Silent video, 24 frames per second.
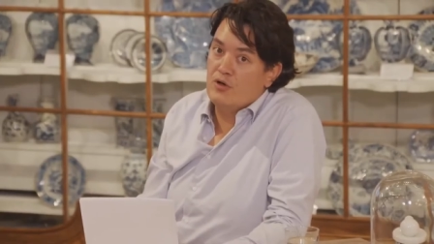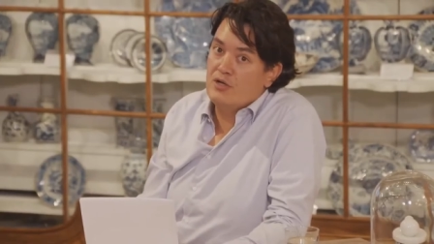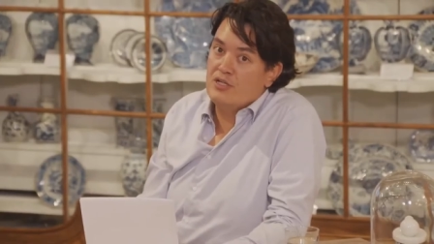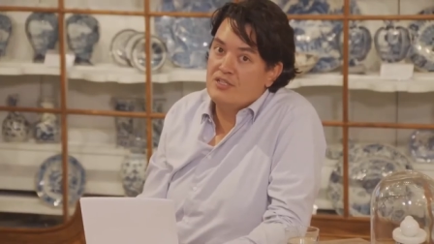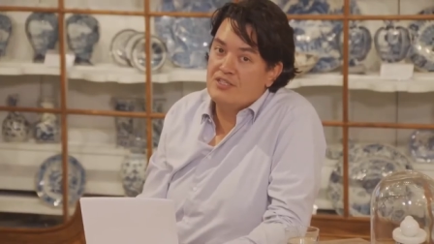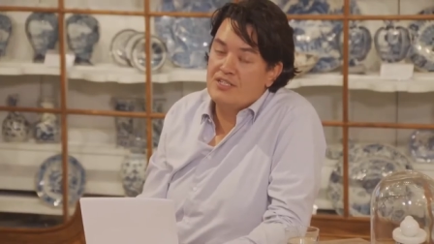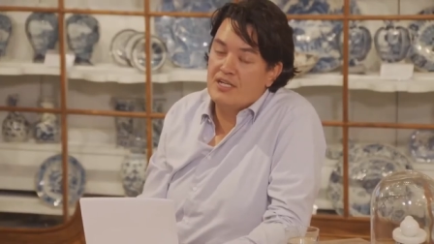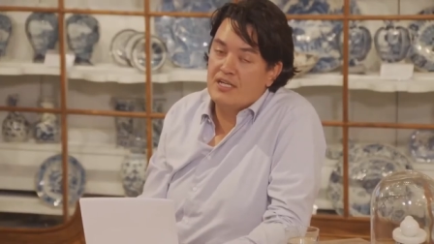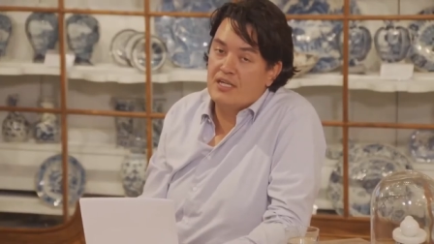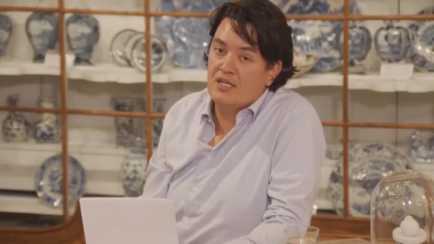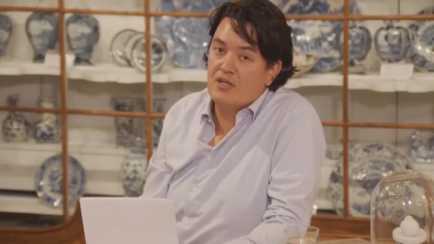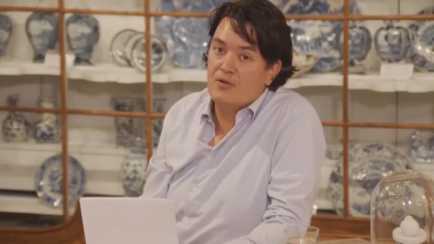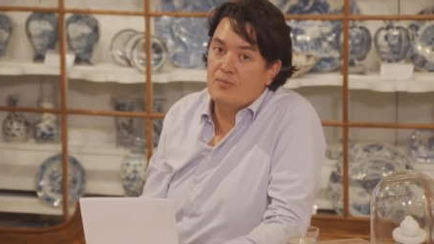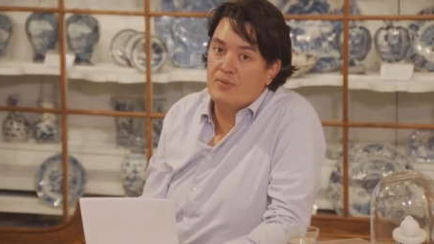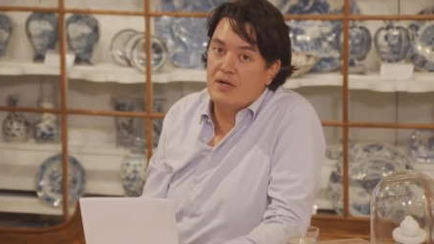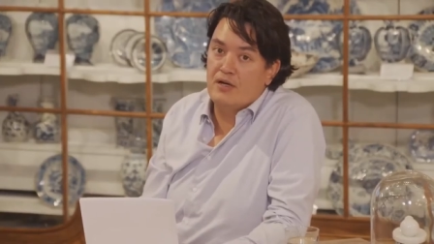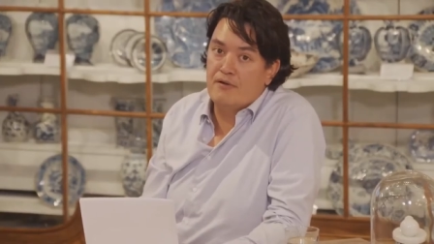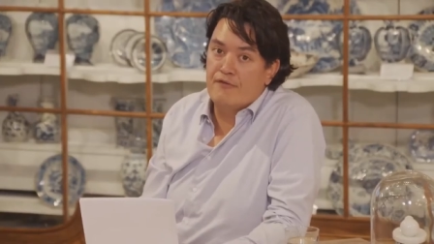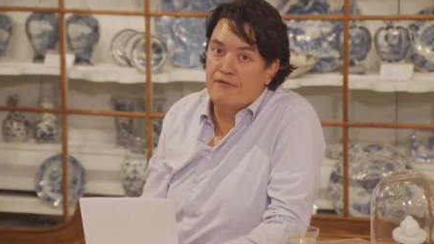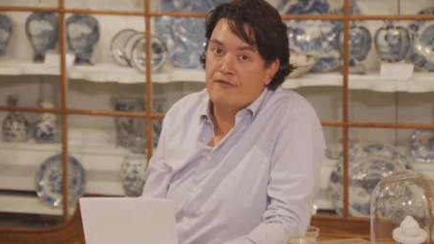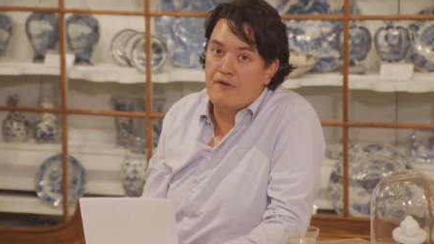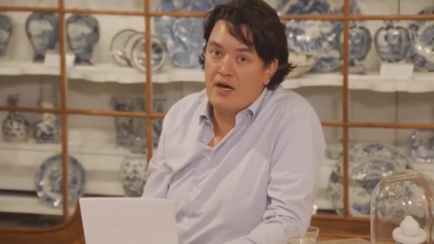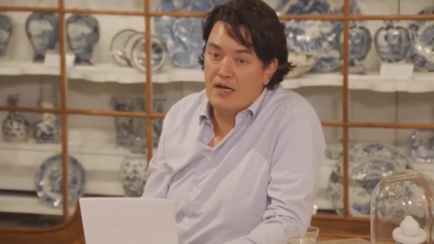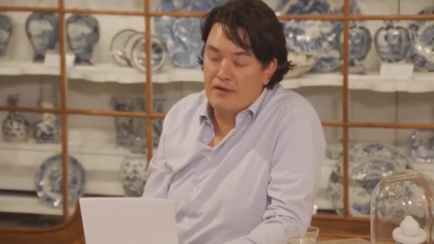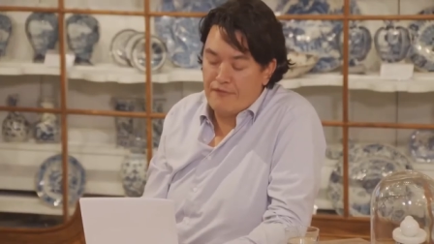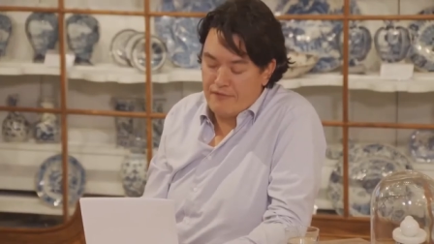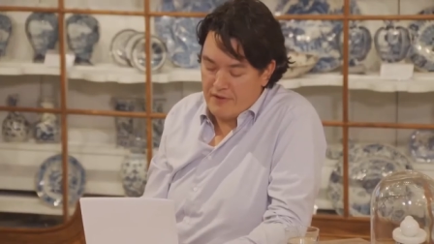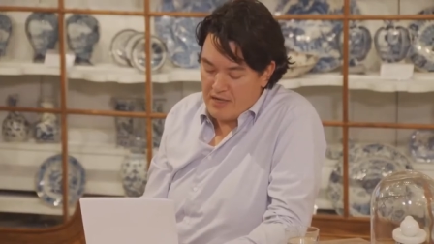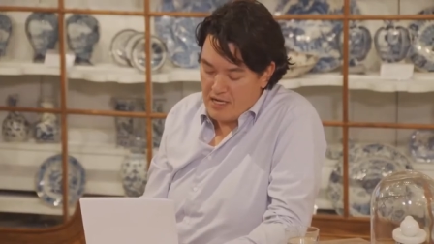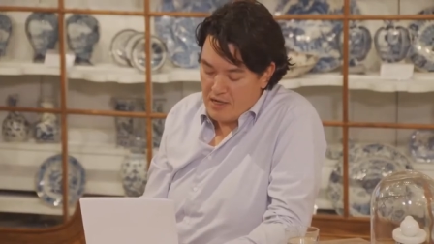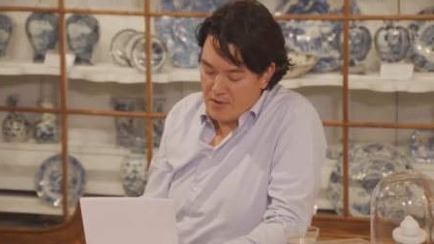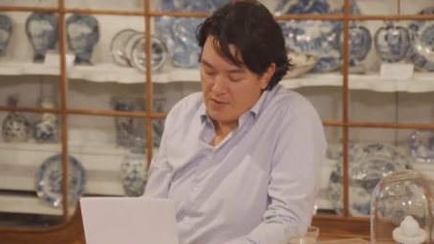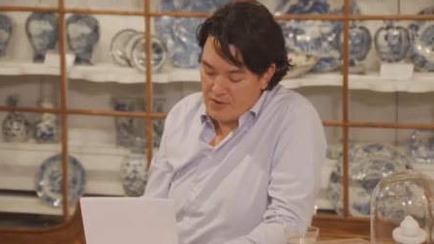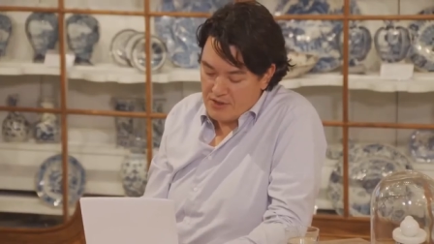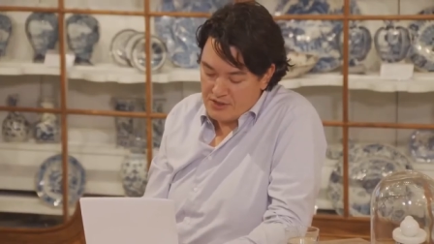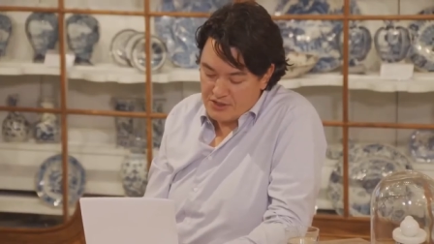only take you about five
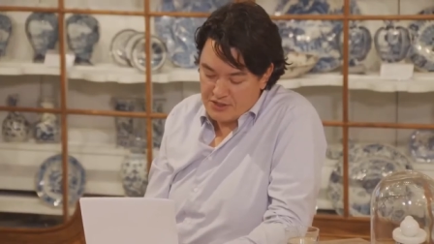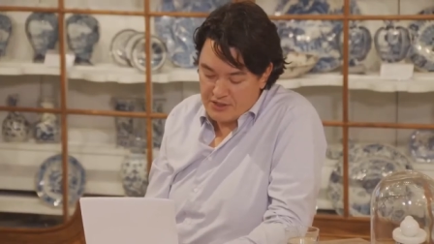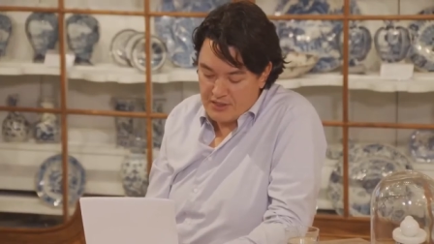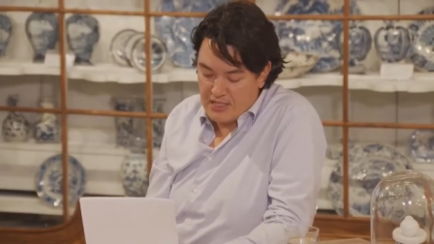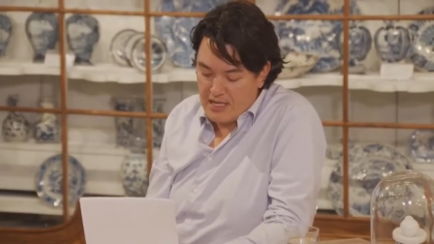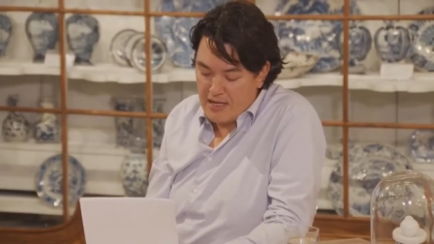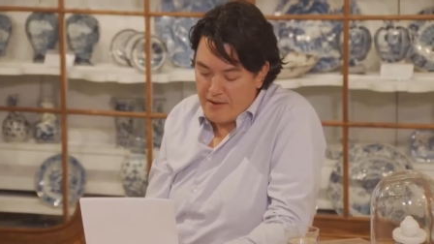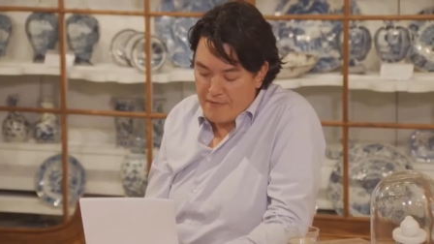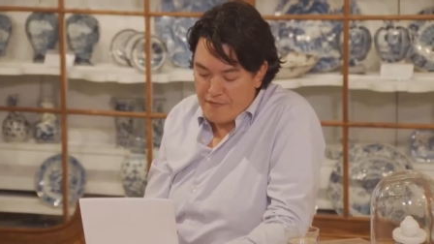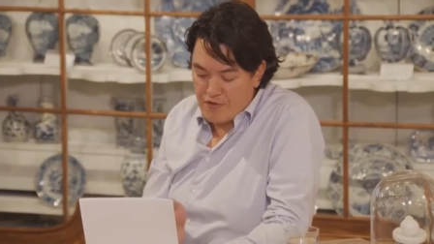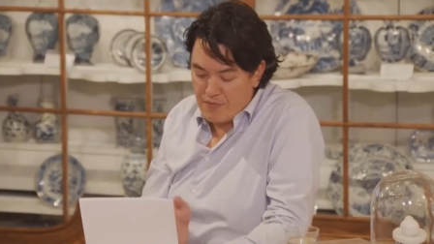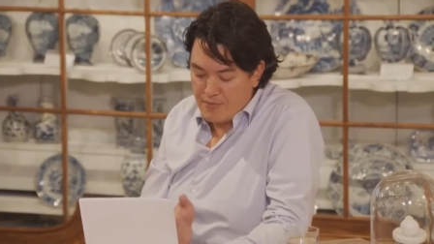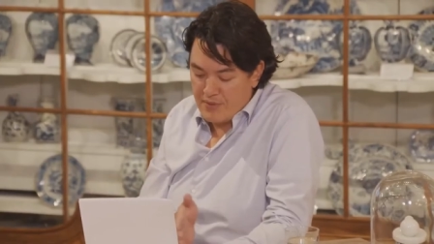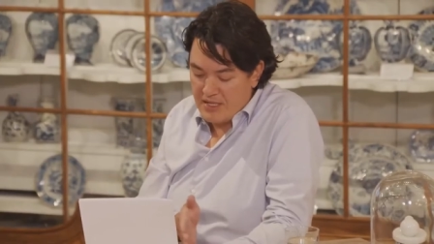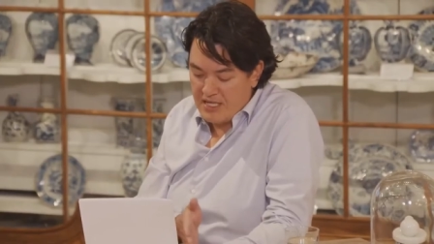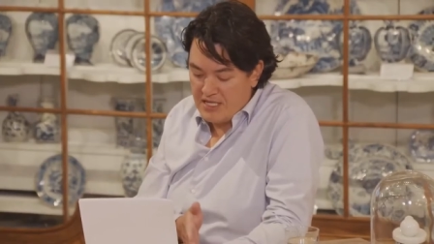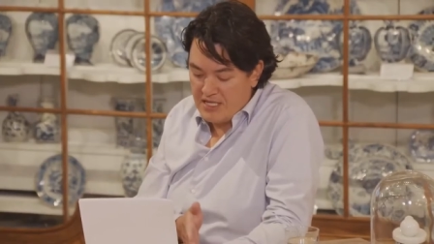hours, and from